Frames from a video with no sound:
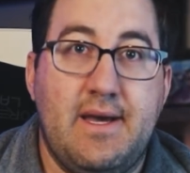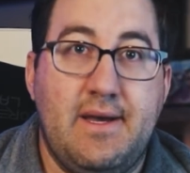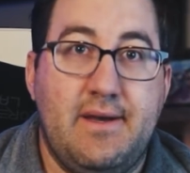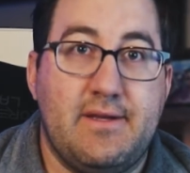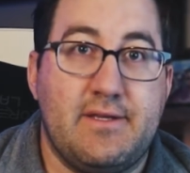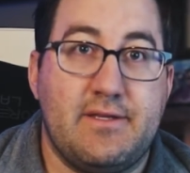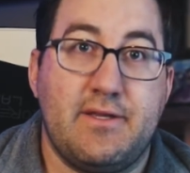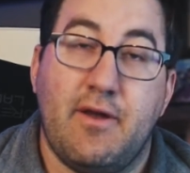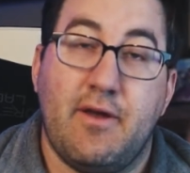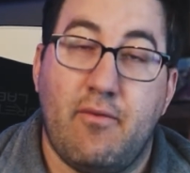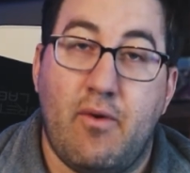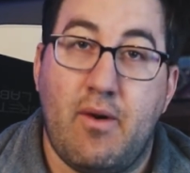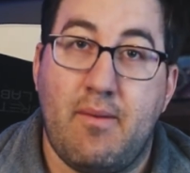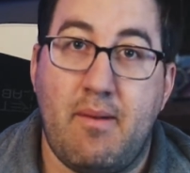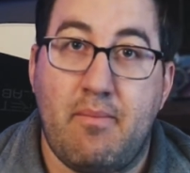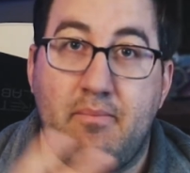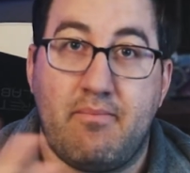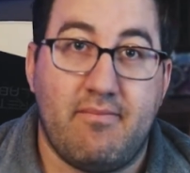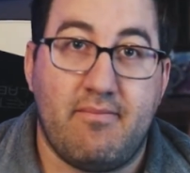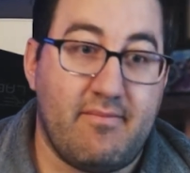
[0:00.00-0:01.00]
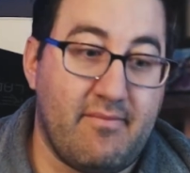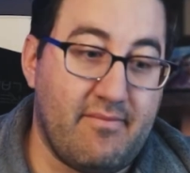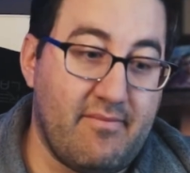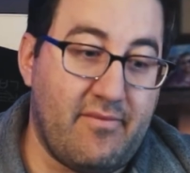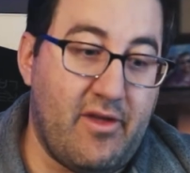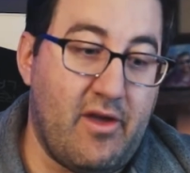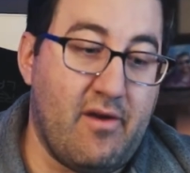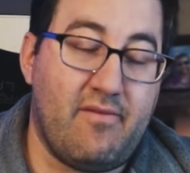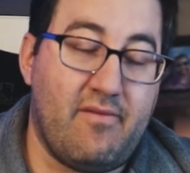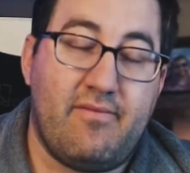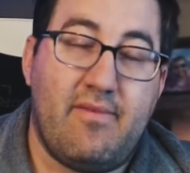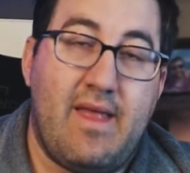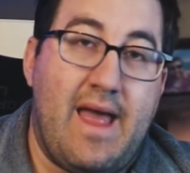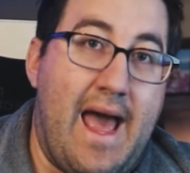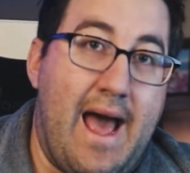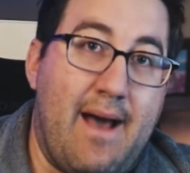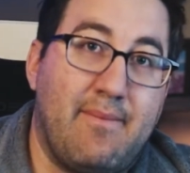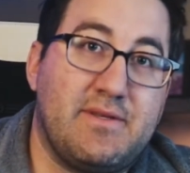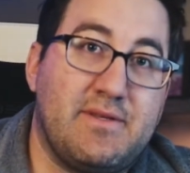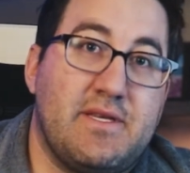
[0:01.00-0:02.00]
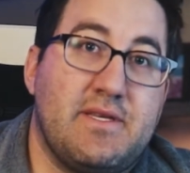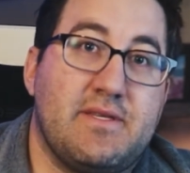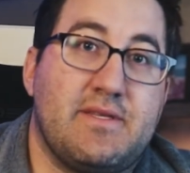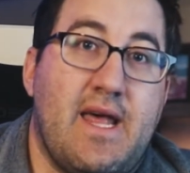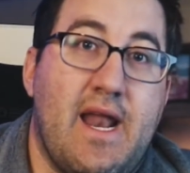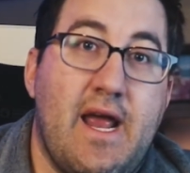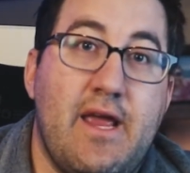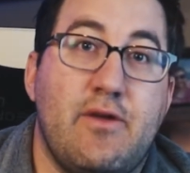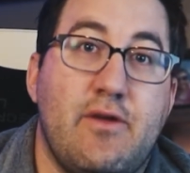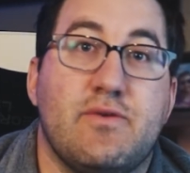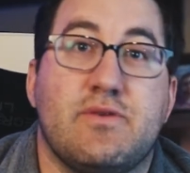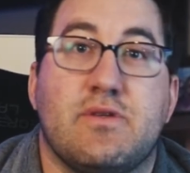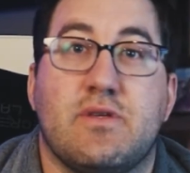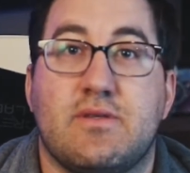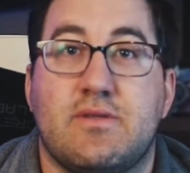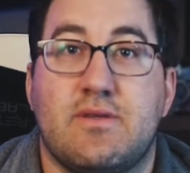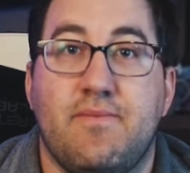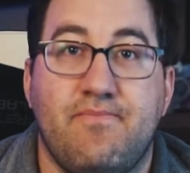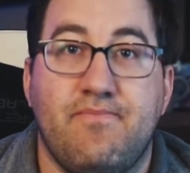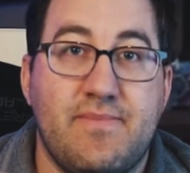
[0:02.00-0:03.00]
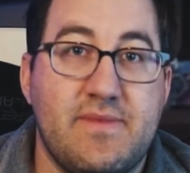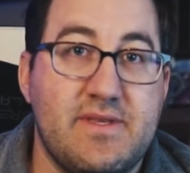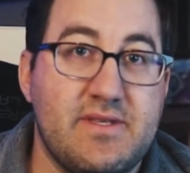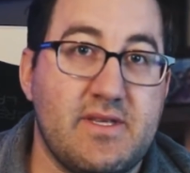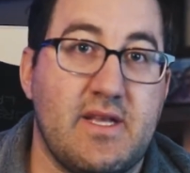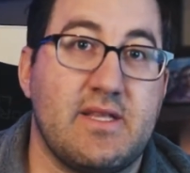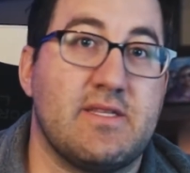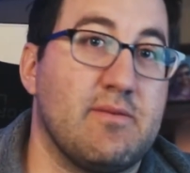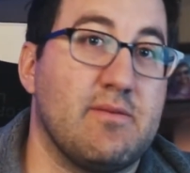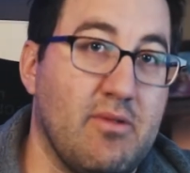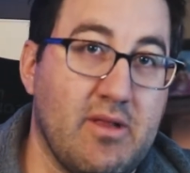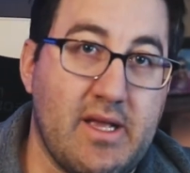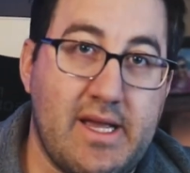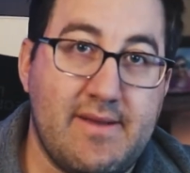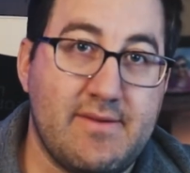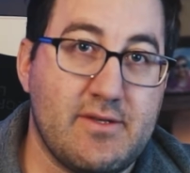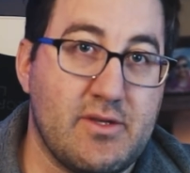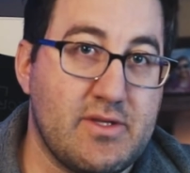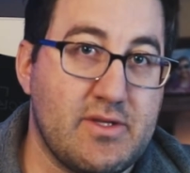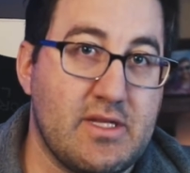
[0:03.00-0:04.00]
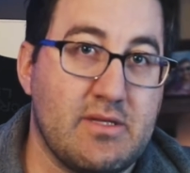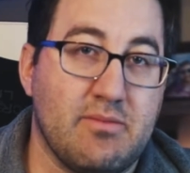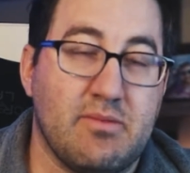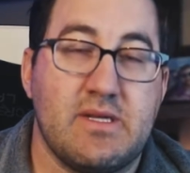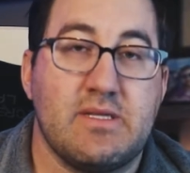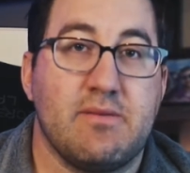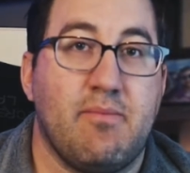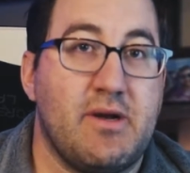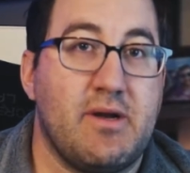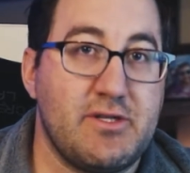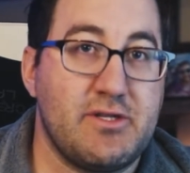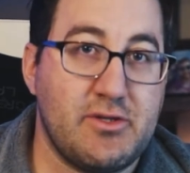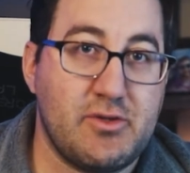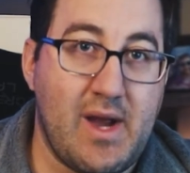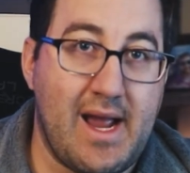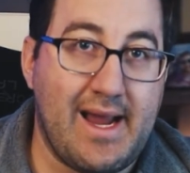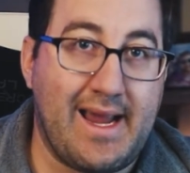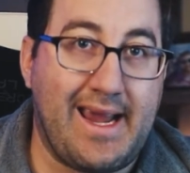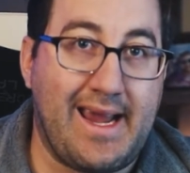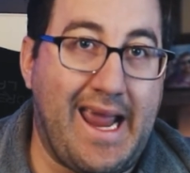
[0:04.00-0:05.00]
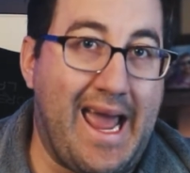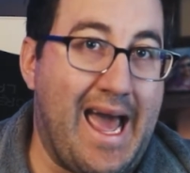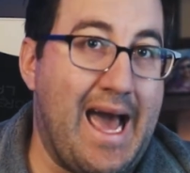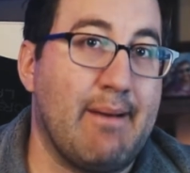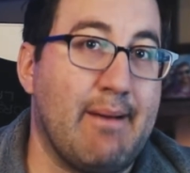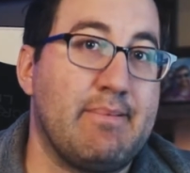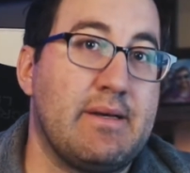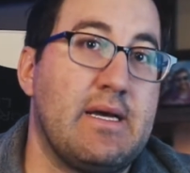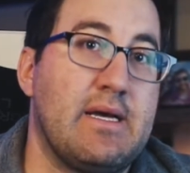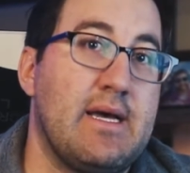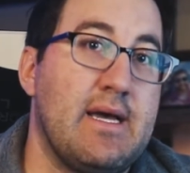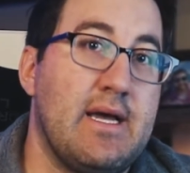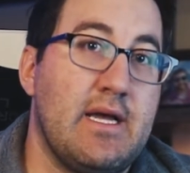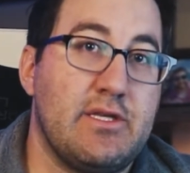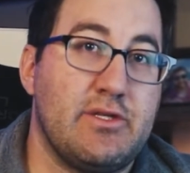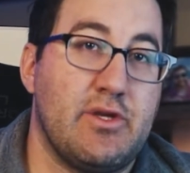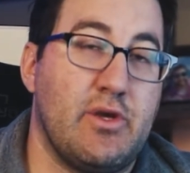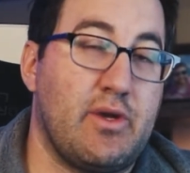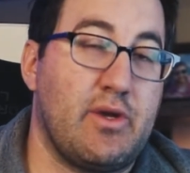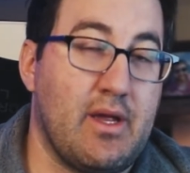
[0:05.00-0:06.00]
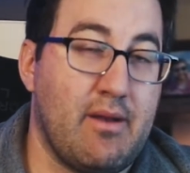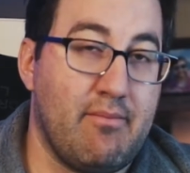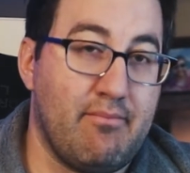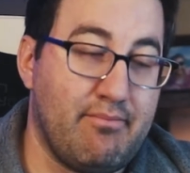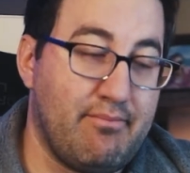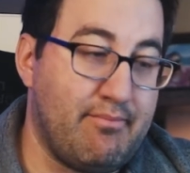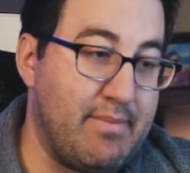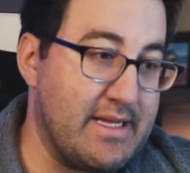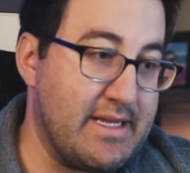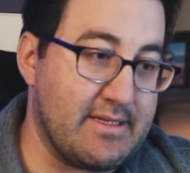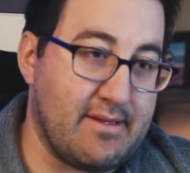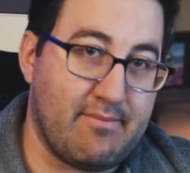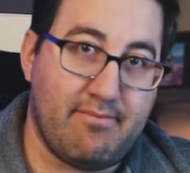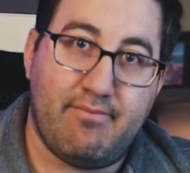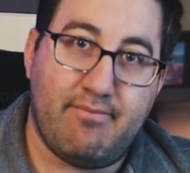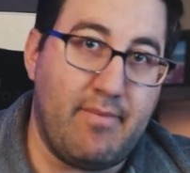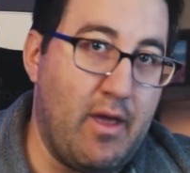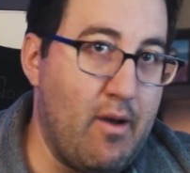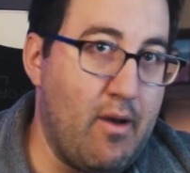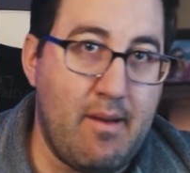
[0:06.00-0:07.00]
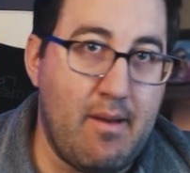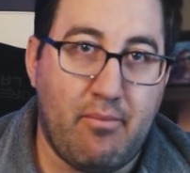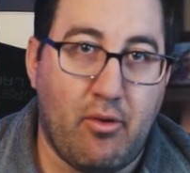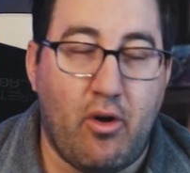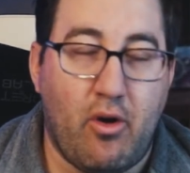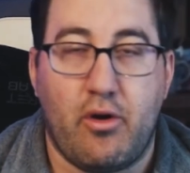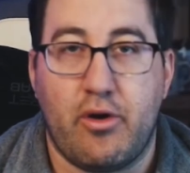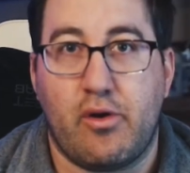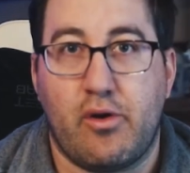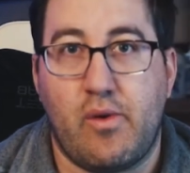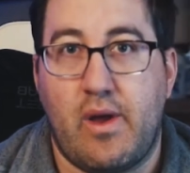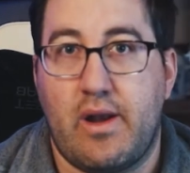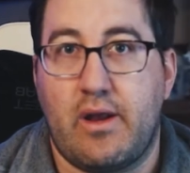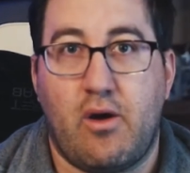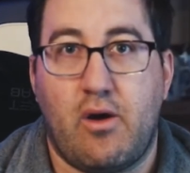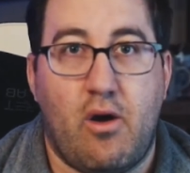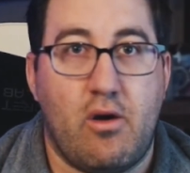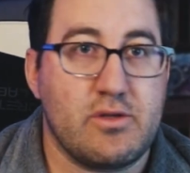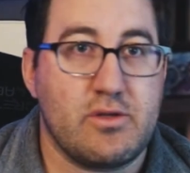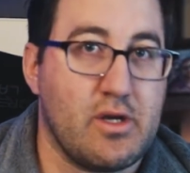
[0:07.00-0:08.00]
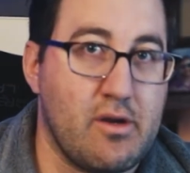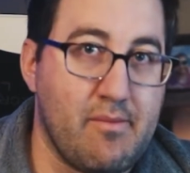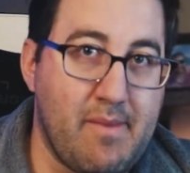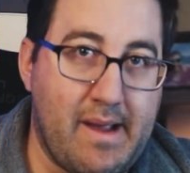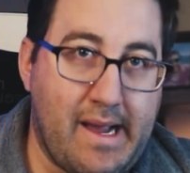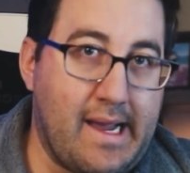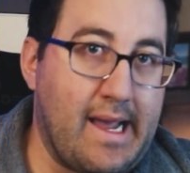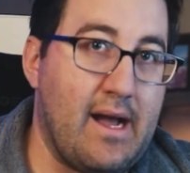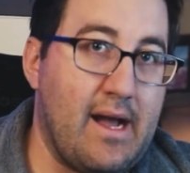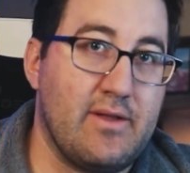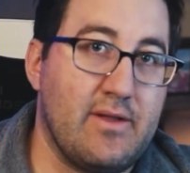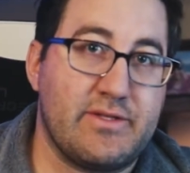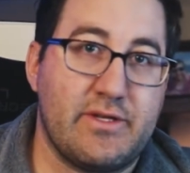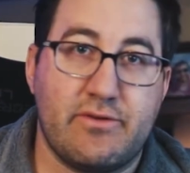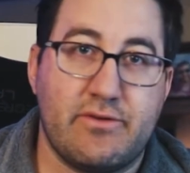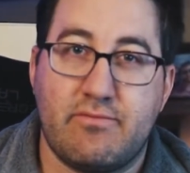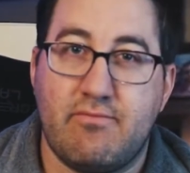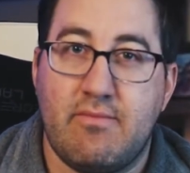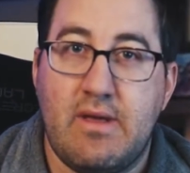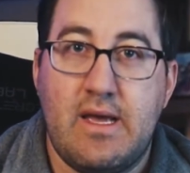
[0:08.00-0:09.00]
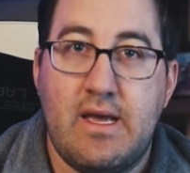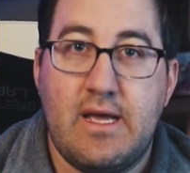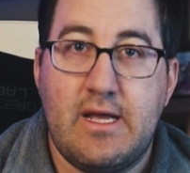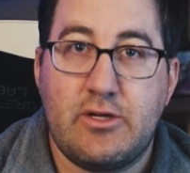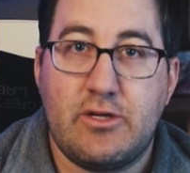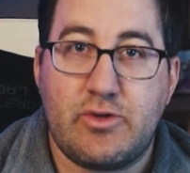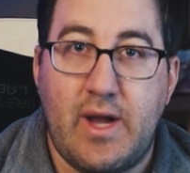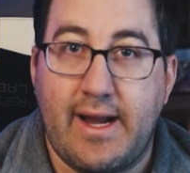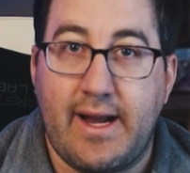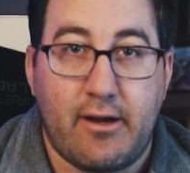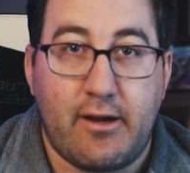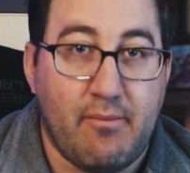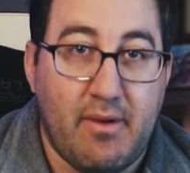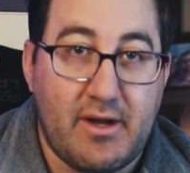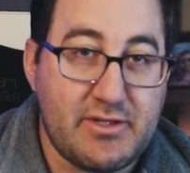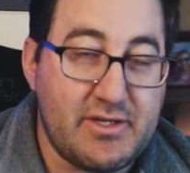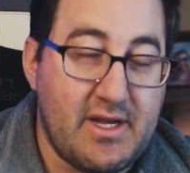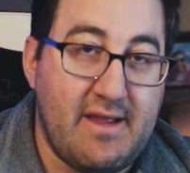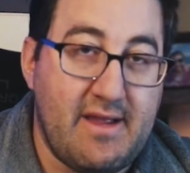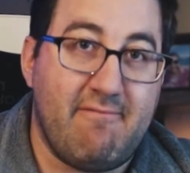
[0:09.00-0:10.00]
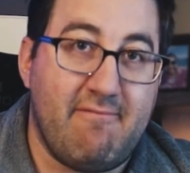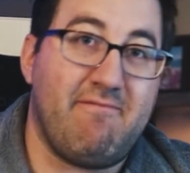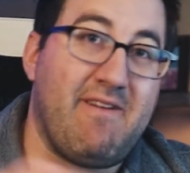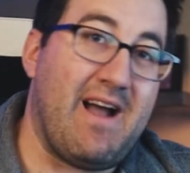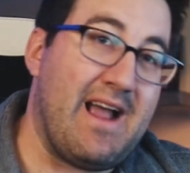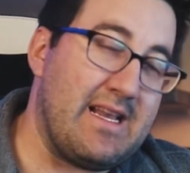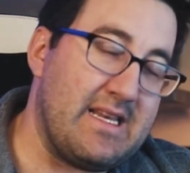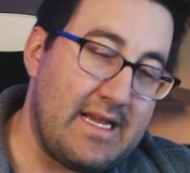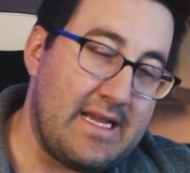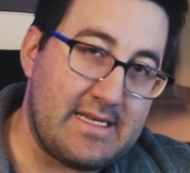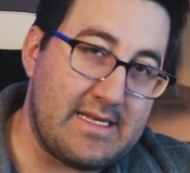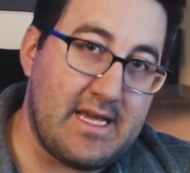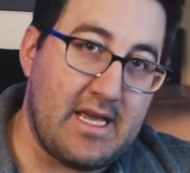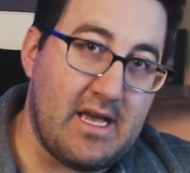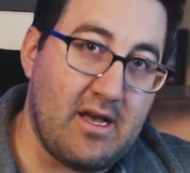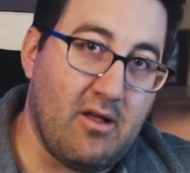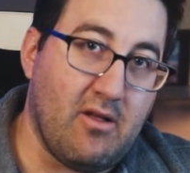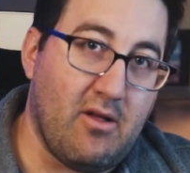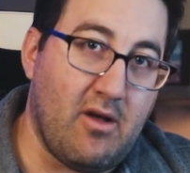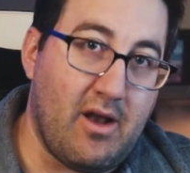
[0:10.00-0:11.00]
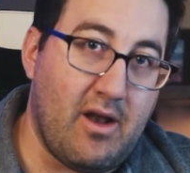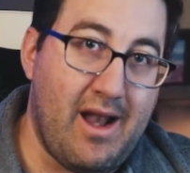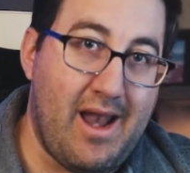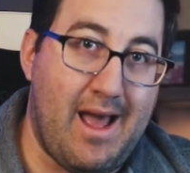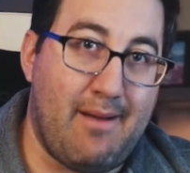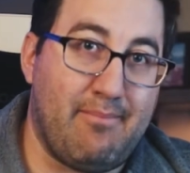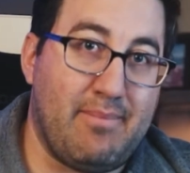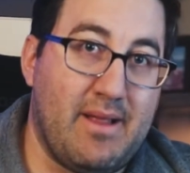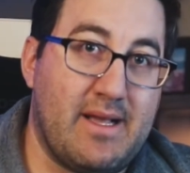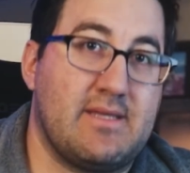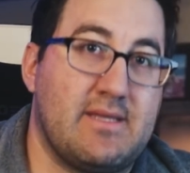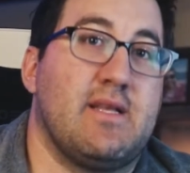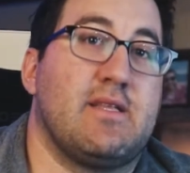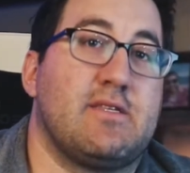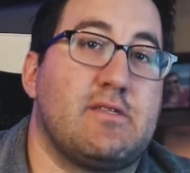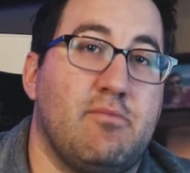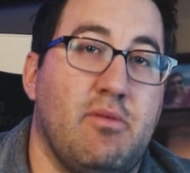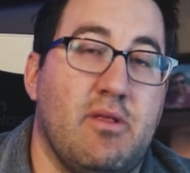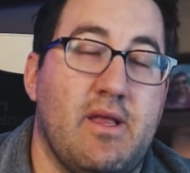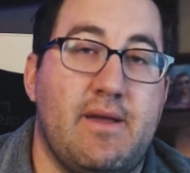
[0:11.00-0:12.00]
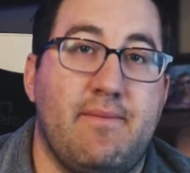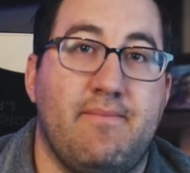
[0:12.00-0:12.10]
of my apps is that I use is Sensibly. So Sensibly is a budget tracking app. So you can basically import all your credit cards, all your bank accounts, and track your budget in fine detail on an app like Sensibly.